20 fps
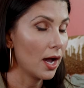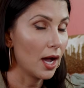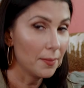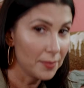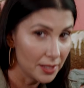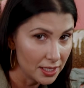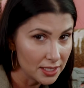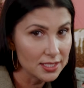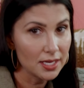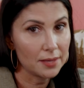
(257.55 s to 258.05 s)
I'm
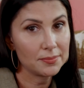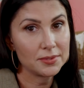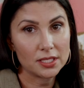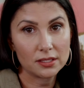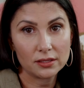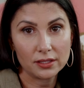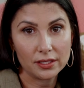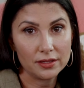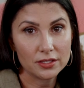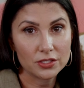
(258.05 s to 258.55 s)
gonna attempt to
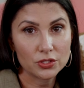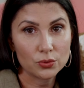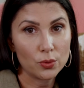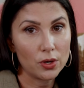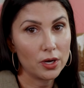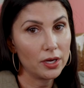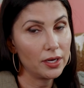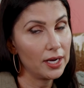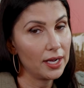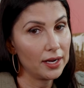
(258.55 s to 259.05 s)
clean this
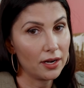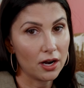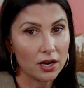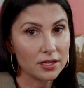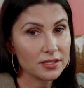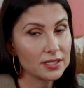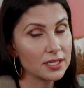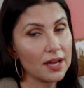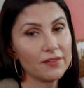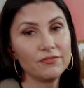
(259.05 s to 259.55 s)
one, and
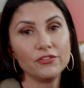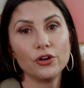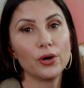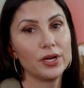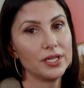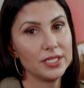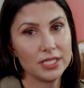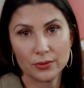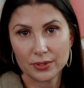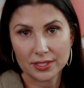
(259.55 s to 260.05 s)
honestly, I have no
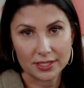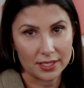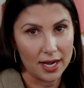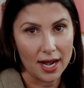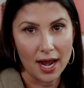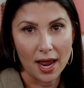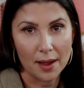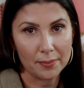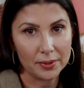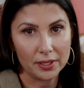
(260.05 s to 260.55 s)
idea what's gonna
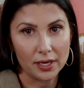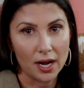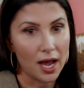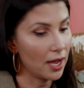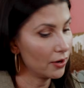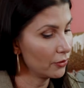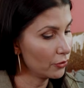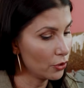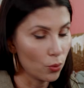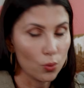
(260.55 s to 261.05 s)
happen.
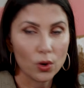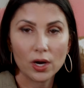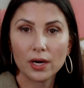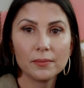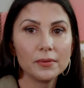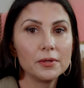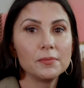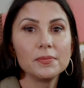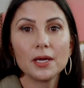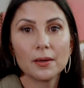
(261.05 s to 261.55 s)
I don't know what
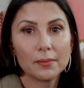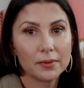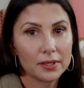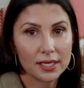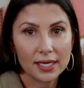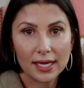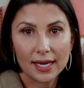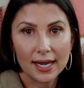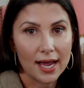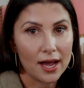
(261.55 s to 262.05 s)
I'm gonna be able to
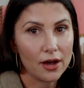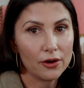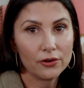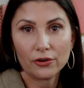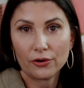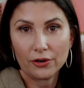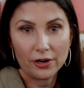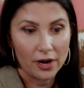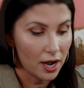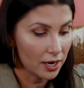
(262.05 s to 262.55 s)
get
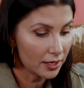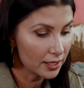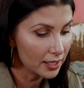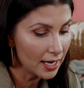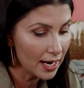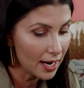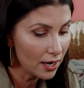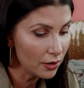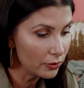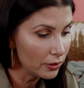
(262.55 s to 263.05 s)
out or not get
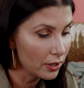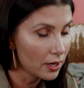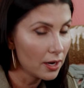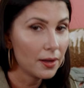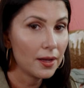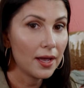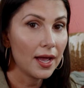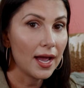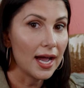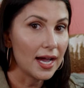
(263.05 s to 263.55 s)
out.
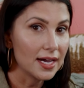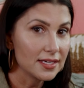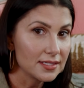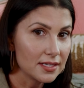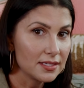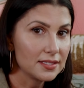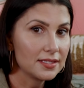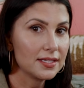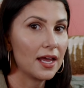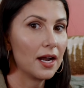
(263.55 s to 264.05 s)
As
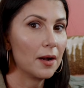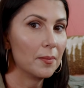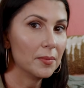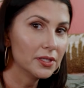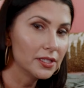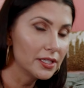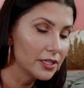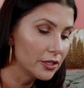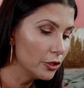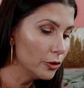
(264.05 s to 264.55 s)
I said, I'm a
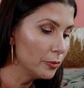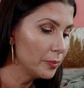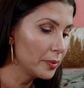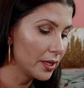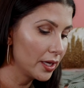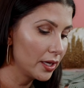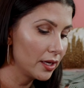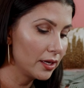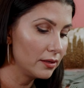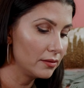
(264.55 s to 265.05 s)
little
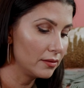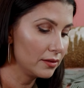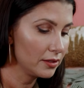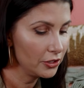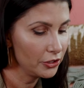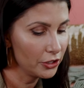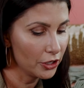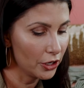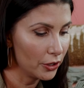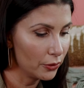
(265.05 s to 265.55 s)
bit,
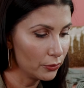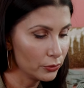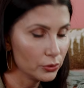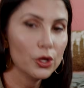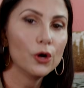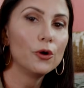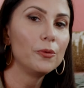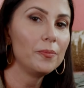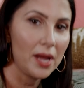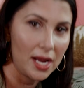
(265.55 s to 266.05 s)

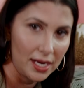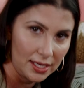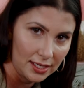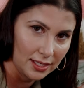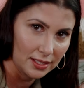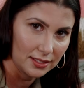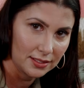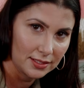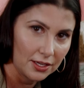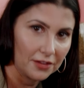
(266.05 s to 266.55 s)
low
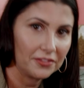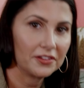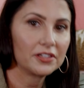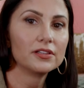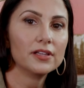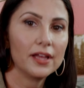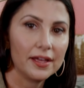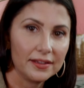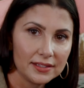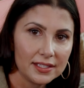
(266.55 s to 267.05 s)
maintenance on the
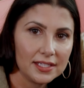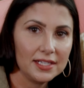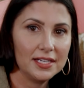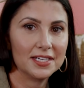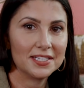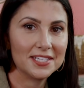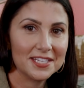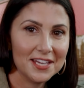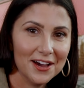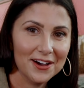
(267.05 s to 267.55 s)

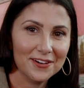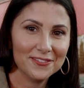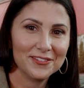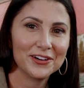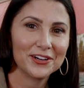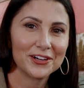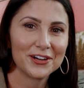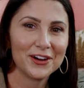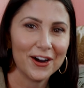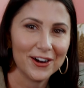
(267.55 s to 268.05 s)
cleanliness
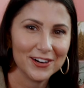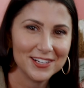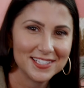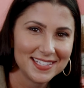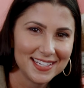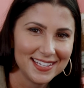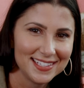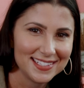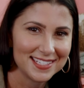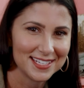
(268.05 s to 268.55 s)
of the car
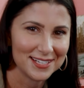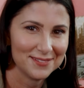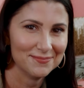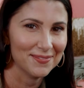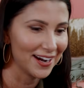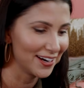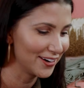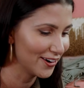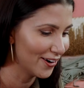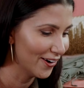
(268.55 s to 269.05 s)
seats in
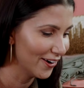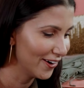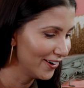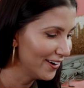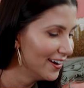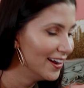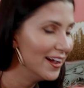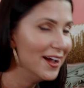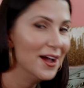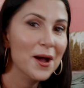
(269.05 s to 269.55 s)
my
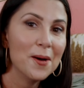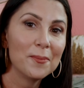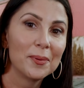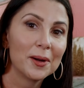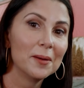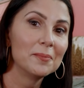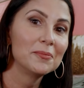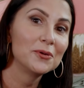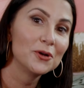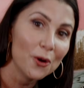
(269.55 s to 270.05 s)
car,
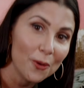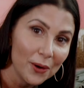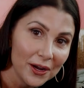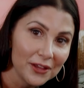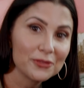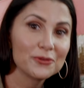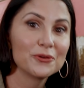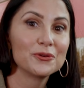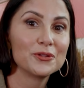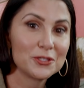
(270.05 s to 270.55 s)
but I'm
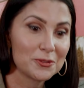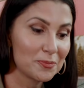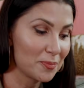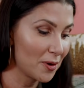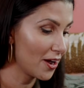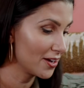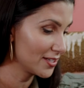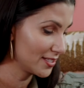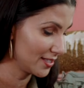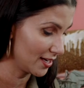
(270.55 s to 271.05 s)
going through this
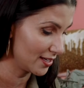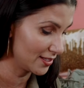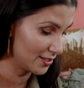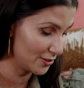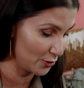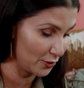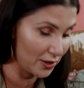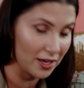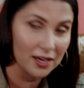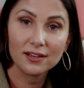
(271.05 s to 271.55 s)
process
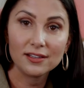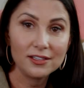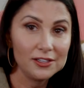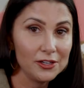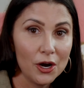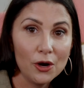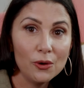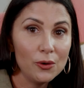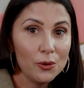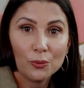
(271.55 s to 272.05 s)
so that,
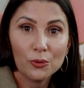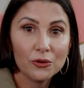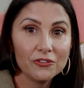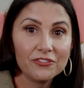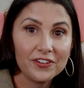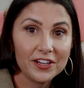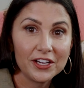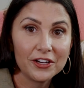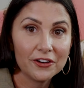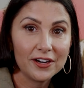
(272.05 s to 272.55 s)
we'll
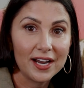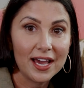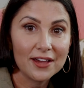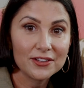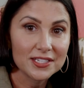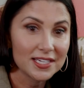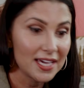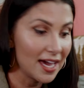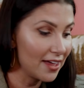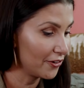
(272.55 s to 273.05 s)
figure it out
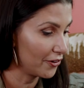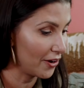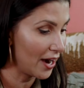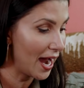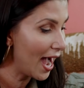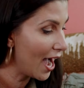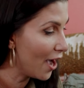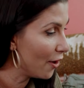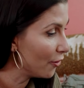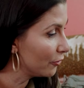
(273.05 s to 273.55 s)
together.
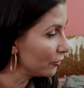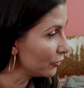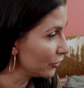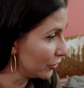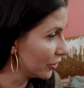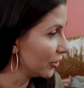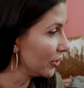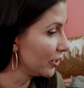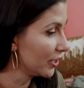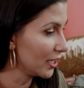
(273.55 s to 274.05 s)
How
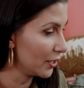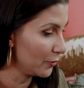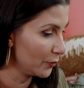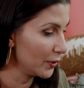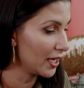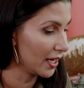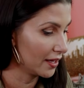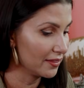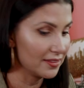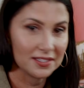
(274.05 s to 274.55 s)
good can
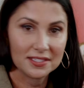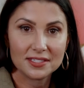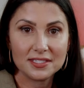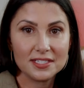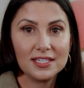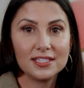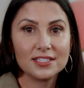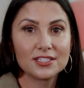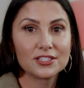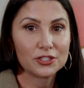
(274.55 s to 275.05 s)
we get this
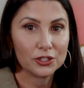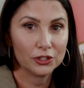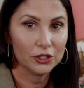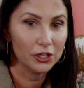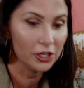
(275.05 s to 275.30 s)
seat to